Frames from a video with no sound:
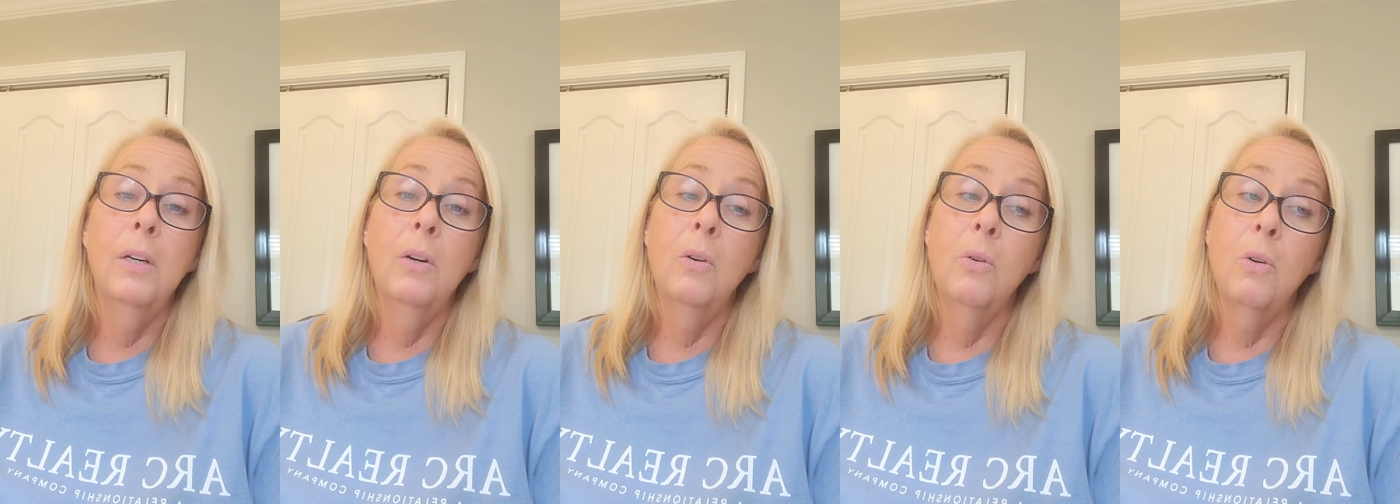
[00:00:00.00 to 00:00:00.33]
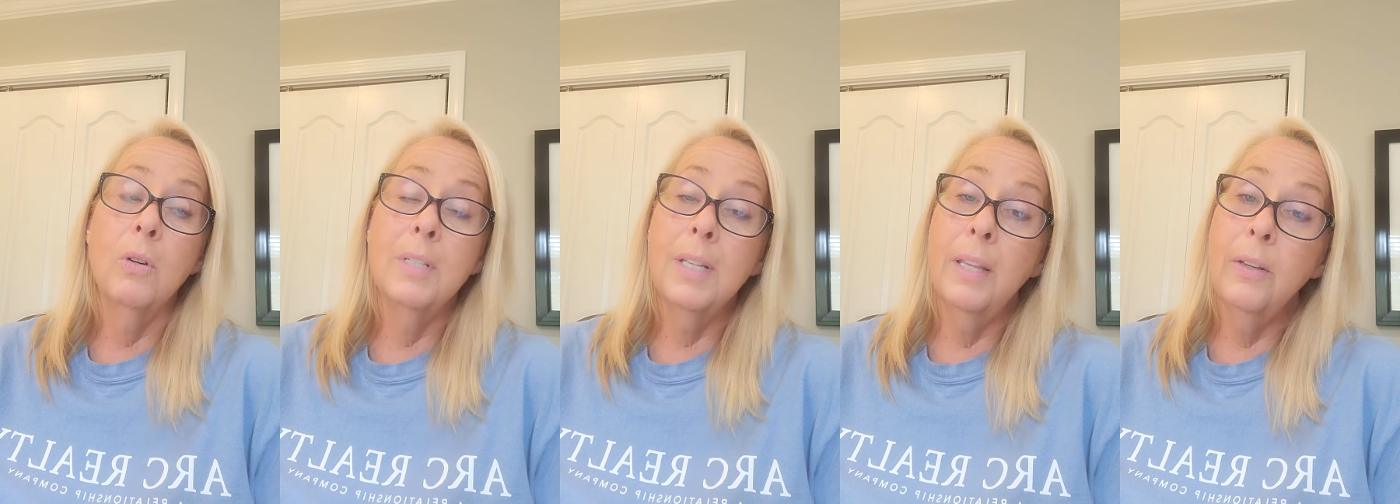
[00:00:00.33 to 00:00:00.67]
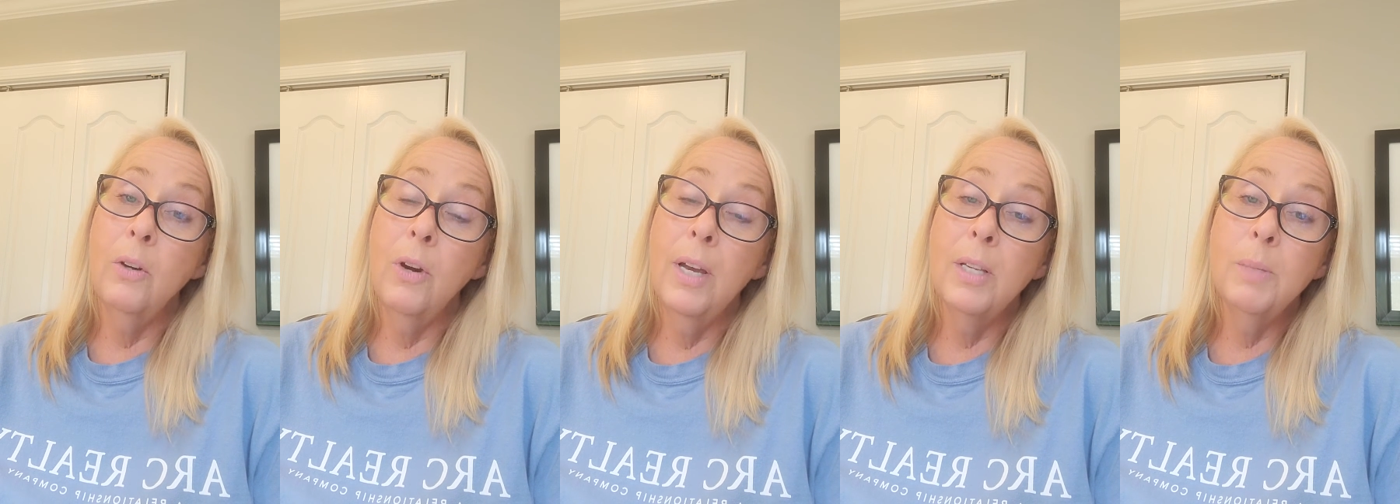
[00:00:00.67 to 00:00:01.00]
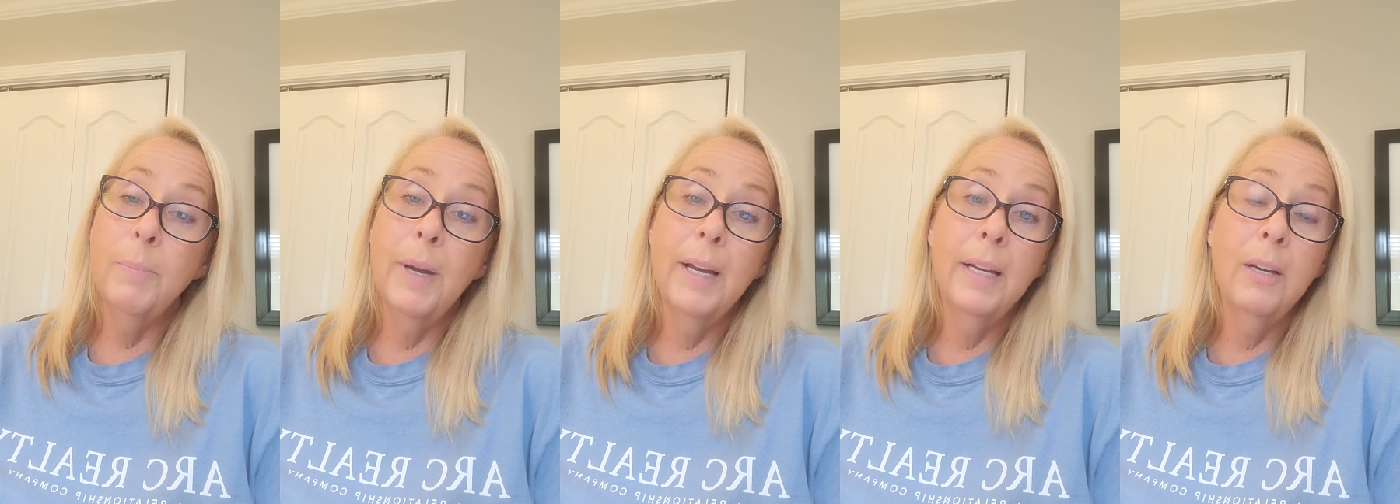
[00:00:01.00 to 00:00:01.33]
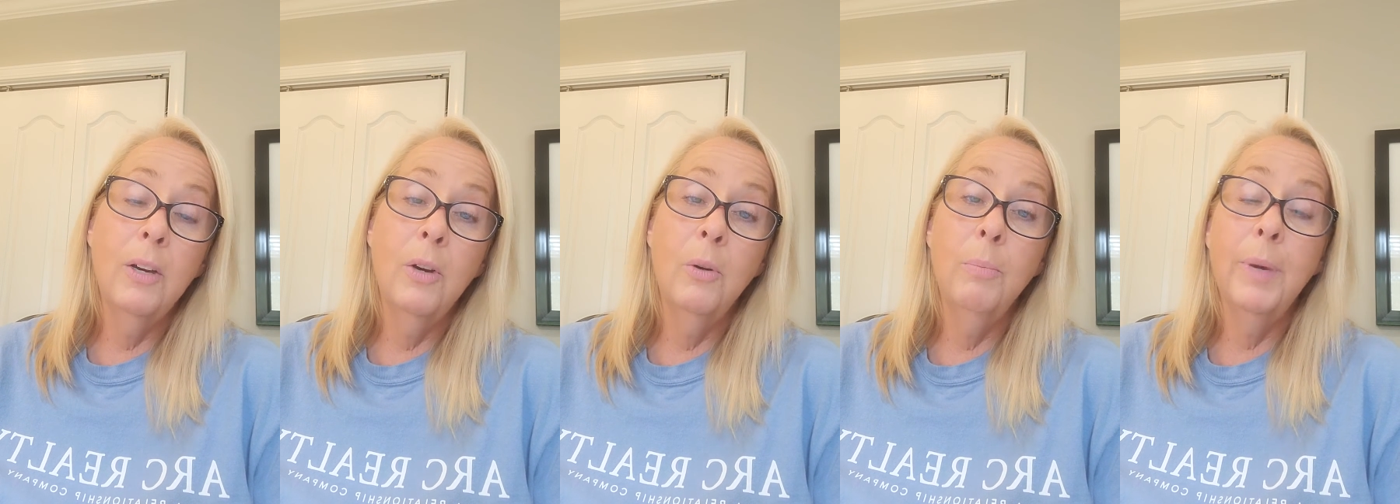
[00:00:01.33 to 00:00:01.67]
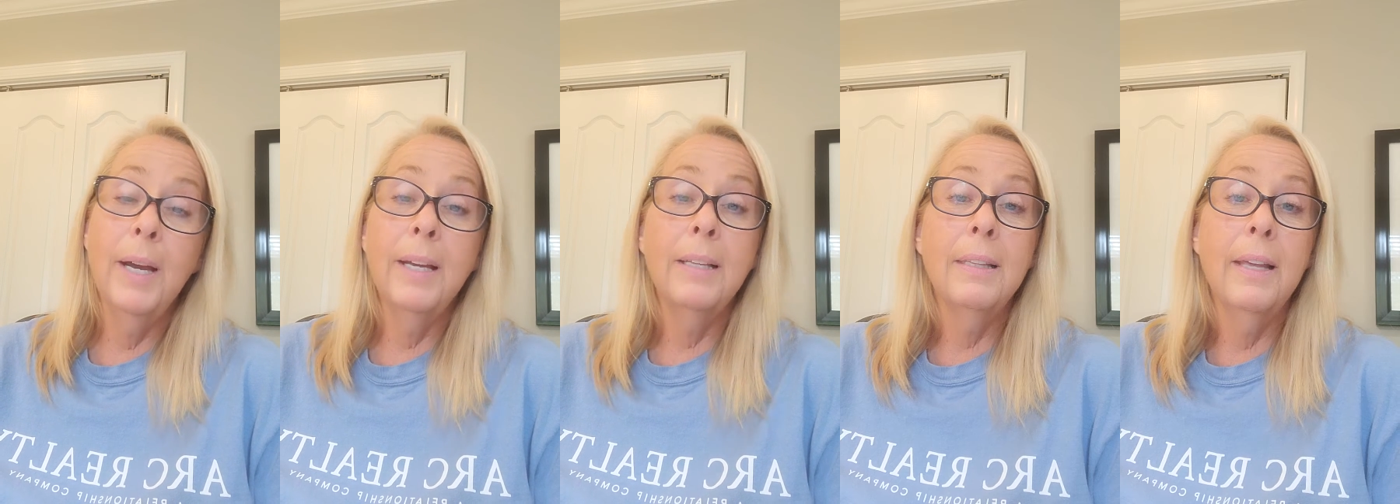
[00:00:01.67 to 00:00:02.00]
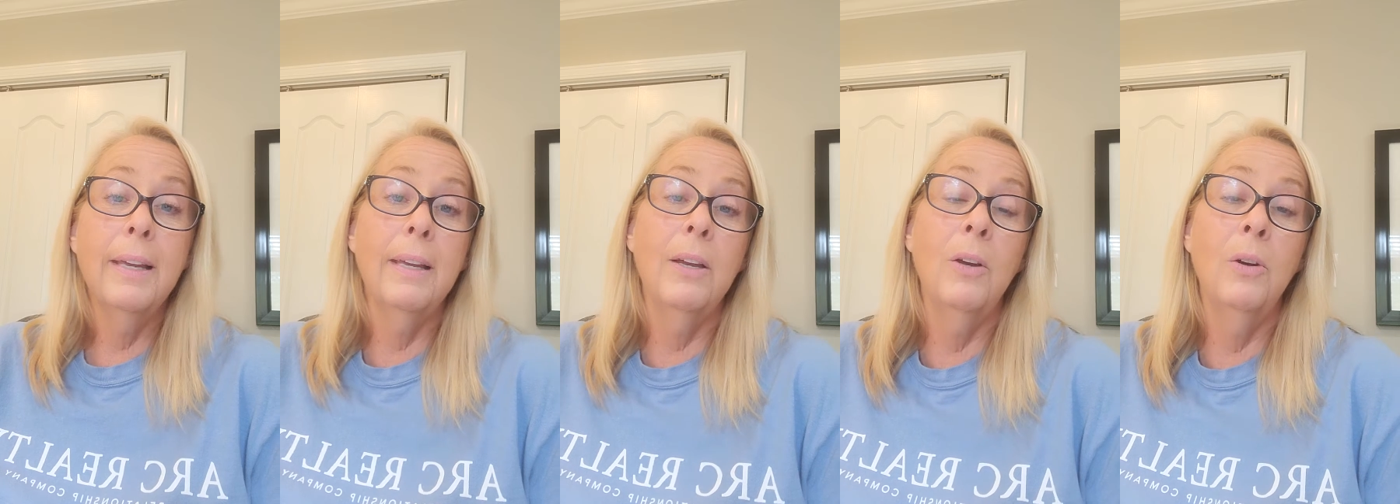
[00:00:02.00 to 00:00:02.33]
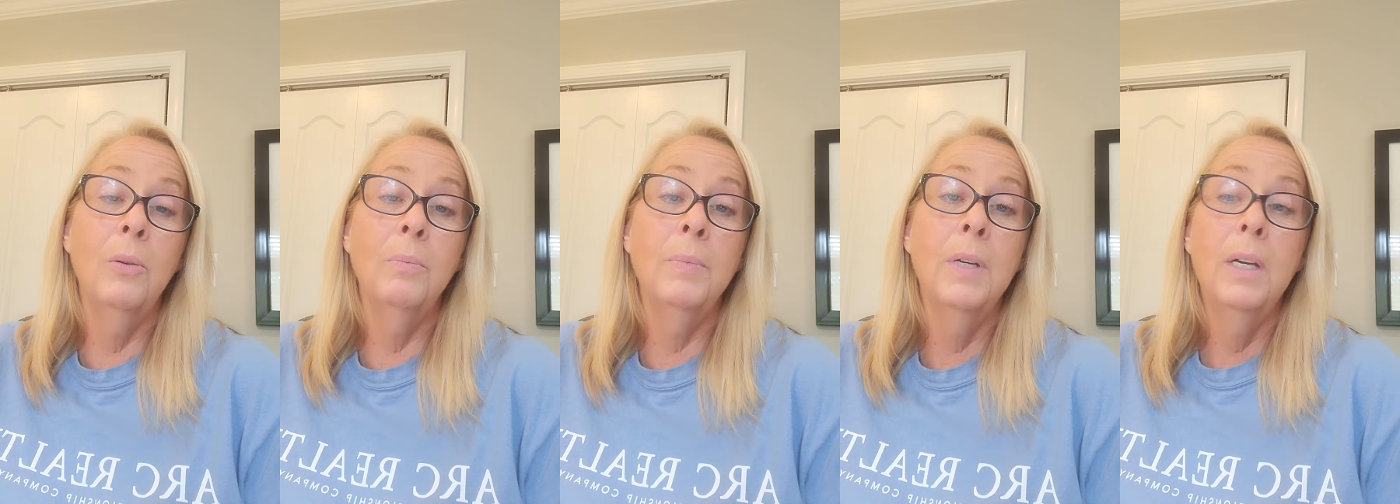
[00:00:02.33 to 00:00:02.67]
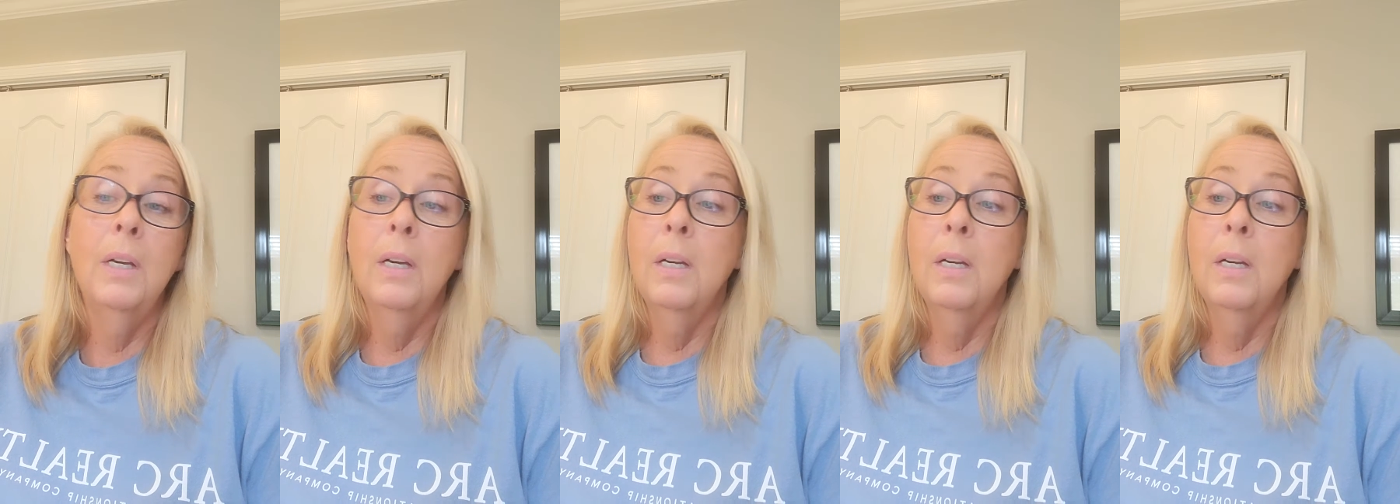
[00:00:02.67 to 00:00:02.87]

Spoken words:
or selling your house, buying a home, buying a lake home,